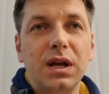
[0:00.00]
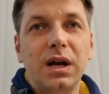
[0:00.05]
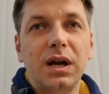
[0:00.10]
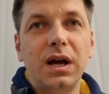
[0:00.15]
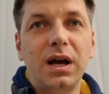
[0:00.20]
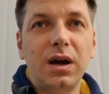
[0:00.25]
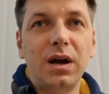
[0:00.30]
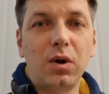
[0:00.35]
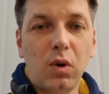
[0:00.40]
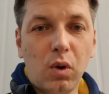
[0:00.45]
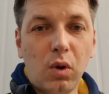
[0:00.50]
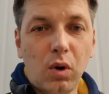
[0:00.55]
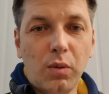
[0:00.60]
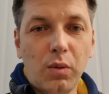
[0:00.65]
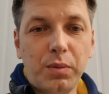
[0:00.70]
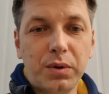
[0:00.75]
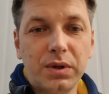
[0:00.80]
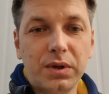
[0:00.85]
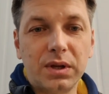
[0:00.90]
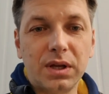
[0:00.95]
how
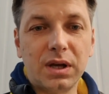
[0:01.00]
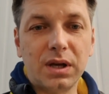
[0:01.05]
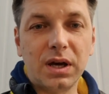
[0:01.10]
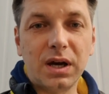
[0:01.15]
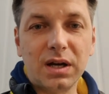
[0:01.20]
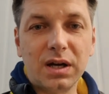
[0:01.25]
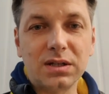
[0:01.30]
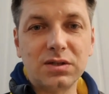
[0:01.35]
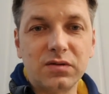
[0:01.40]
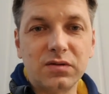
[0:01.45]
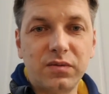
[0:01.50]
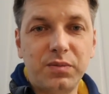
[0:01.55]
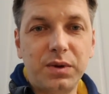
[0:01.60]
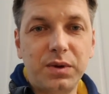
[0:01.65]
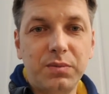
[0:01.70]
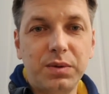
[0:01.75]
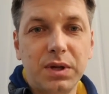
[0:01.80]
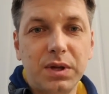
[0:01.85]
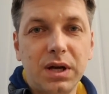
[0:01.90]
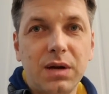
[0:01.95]
open hearts of
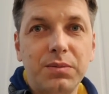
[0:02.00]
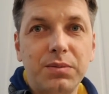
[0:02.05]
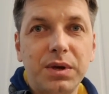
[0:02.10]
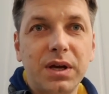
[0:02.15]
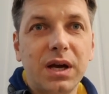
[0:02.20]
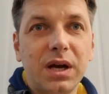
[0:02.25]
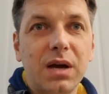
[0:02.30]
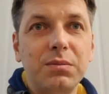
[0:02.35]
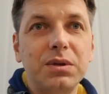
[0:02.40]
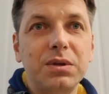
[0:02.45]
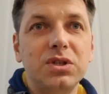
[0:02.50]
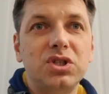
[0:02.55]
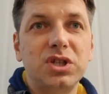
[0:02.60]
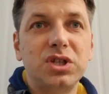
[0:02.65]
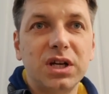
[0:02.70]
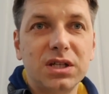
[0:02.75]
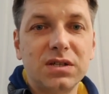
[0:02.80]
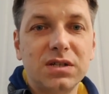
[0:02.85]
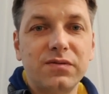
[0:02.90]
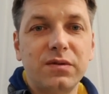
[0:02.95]
people are becoming
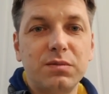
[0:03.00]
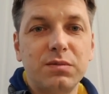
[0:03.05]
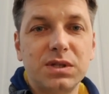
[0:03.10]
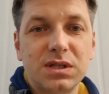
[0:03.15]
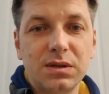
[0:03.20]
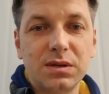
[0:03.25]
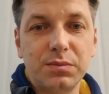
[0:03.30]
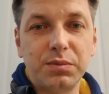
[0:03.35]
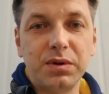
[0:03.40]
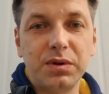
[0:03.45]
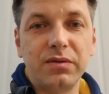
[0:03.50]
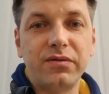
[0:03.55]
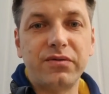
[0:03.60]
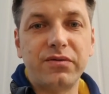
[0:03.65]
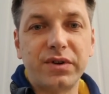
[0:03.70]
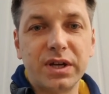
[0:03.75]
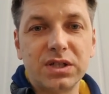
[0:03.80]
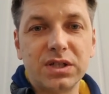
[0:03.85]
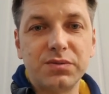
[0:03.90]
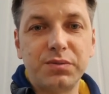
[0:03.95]
just from simple
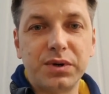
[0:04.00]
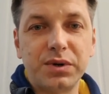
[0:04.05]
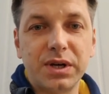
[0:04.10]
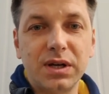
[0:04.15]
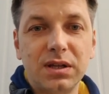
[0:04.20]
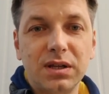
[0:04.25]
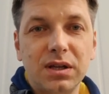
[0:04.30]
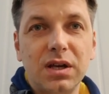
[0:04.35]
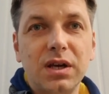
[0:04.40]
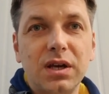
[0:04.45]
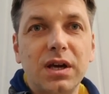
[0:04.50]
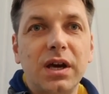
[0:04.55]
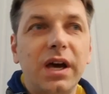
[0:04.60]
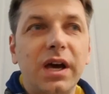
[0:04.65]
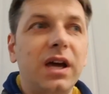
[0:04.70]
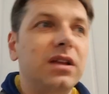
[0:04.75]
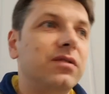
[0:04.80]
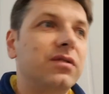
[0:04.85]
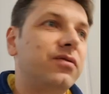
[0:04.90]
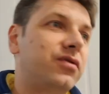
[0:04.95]
fresh bread
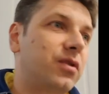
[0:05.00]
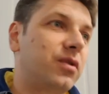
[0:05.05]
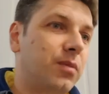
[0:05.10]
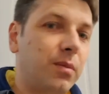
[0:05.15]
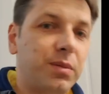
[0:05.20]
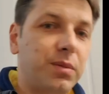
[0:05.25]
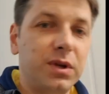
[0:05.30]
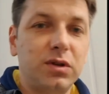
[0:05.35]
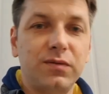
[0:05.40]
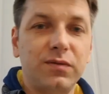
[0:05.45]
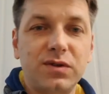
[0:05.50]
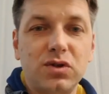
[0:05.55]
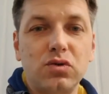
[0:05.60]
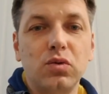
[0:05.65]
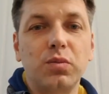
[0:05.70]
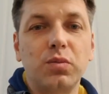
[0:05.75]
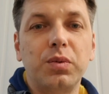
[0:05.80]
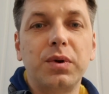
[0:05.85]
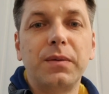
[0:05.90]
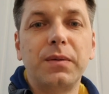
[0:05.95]
and from a bit of
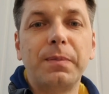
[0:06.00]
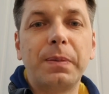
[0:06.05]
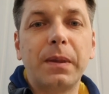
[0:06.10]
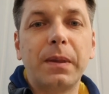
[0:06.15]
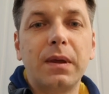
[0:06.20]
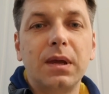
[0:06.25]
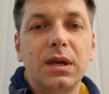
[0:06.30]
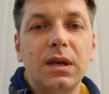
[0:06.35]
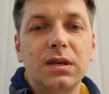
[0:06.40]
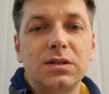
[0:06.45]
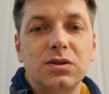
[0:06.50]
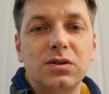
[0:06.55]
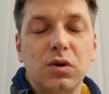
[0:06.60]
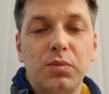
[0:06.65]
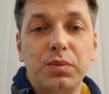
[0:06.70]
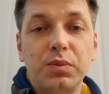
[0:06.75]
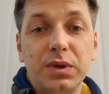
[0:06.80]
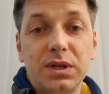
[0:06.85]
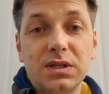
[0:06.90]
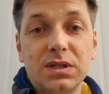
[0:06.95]
soup. So
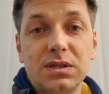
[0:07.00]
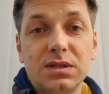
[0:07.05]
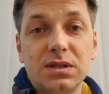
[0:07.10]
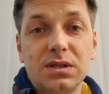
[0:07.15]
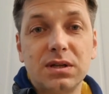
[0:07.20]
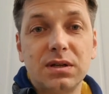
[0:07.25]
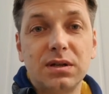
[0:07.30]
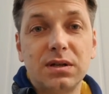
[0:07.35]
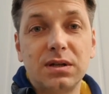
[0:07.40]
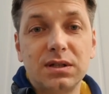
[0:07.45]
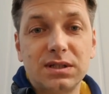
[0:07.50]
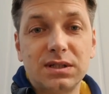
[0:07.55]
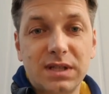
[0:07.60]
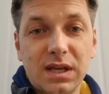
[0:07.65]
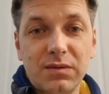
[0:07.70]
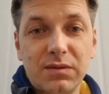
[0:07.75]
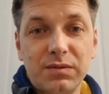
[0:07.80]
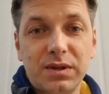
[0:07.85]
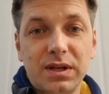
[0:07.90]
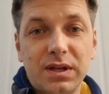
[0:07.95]
please
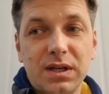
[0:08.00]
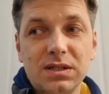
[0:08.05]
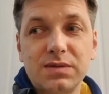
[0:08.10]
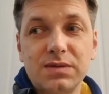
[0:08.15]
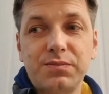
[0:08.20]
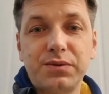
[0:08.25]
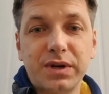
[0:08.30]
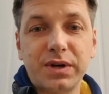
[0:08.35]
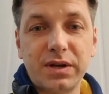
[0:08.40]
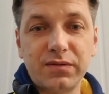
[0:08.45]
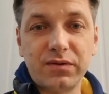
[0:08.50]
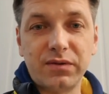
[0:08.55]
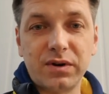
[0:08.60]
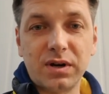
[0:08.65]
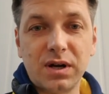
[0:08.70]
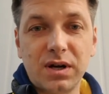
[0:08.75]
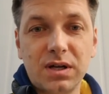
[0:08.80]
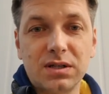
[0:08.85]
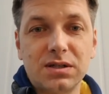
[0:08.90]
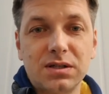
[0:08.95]
stay with us, pray for
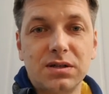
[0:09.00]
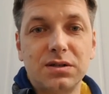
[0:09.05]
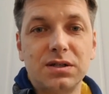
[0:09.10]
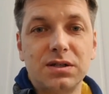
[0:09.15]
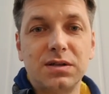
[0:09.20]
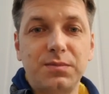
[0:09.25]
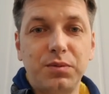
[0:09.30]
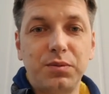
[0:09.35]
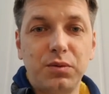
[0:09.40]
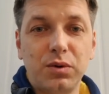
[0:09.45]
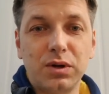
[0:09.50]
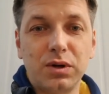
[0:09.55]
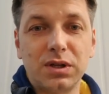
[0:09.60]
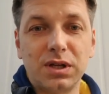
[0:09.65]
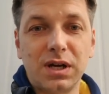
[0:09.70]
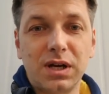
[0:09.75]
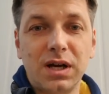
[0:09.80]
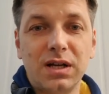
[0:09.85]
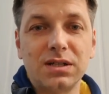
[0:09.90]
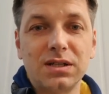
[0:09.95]
us, support
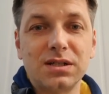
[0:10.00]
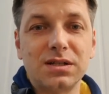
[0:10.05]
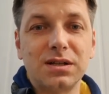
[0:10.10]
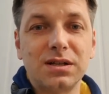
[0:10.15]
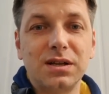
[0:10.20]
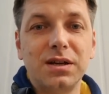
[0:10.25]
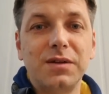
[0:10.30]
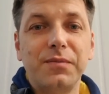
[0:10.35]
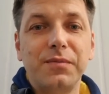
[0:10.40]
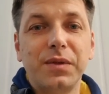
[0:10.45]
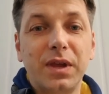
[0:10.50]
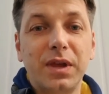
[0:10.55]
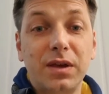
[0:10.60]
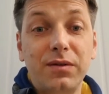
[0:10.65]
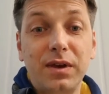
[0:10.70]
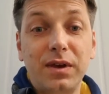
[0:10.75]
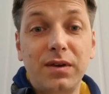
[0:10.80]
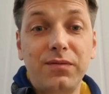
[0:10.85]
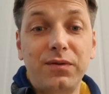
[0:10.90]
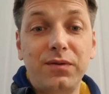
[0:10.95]
us
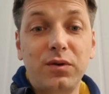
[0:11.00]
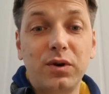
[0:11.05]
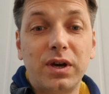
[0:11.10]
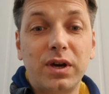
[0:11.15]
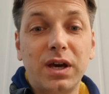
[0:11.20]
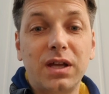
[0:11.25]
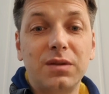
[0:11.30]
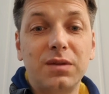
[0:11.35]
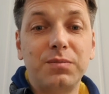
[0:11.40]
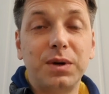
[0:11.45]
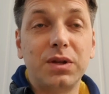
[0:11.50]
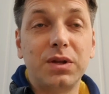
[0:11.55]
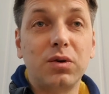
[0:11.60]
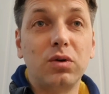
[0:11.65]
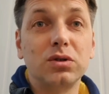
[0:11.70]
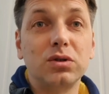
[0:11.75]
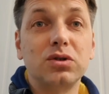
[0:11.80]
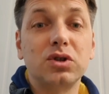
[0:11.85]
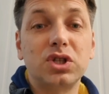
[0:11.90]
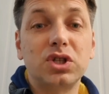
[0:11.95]
if you can, but
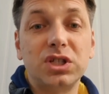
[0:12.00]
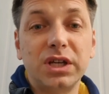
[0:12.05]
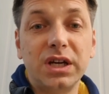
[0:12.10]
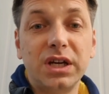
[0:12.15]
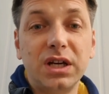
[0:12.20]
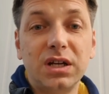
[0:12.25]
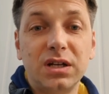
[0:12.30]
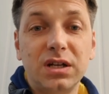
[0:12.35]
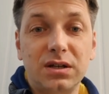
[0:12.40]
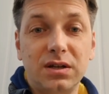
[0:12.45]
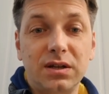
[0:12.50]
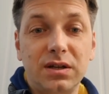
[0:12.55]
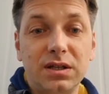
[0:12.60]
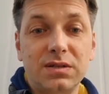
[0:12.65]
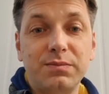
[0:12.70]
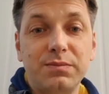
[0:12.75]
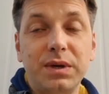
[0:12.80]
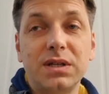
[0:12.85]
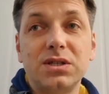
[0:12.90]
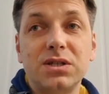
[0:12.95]
also share
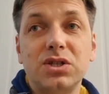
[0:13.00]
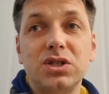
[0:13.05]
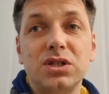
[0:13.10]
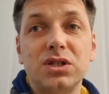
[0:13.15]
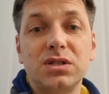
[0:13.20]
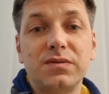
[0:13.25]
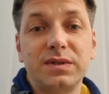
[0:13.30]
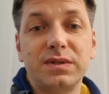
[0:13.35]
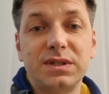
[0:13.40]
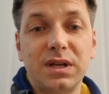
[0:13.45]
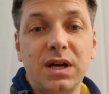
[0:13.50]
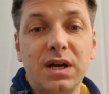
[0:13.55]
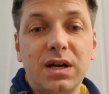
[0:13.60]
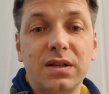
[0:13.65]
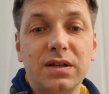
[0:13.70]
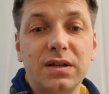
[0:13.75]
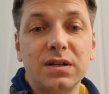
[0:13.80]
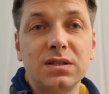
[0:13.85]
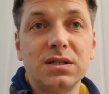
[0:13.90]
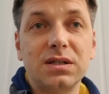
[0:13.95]
these messages with
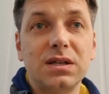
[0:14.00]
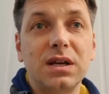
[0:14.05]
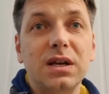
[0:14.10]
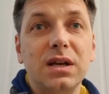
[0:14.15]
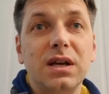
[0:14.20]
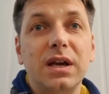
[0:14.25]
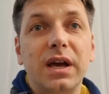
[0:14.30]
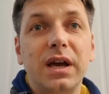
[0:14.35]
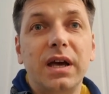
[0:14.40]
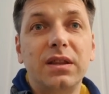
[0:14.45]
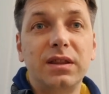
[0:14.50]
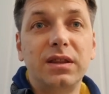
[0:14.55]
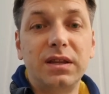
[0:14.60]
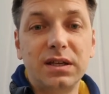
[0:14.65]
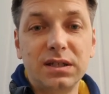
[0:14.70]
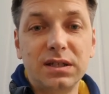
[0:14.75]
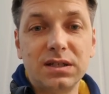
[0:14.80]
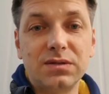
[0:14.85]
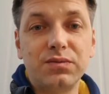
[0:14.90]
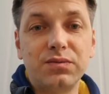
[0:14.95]
others. And
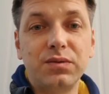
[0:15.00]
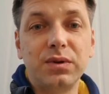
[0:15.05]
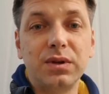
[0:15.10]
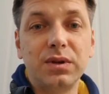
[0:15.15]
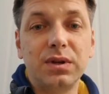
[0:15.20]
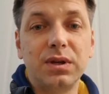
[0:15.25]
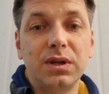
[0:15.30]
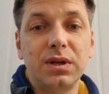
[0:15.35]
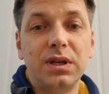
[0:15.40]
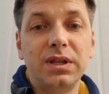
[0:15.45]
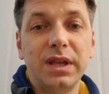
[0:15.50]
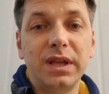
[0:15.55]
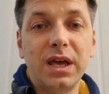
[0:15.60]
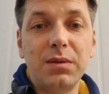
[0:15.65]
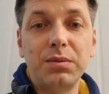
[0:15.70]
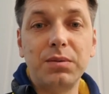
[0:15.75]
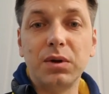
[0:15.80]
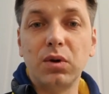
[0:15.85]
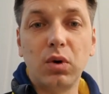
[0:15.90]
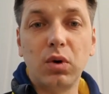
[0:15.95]
this will
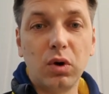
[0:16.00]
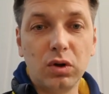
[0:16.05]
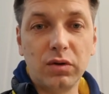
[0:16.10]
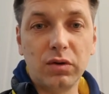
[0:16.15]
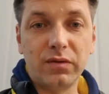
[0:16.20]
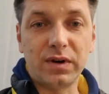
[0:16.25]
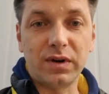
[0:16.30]
enable all of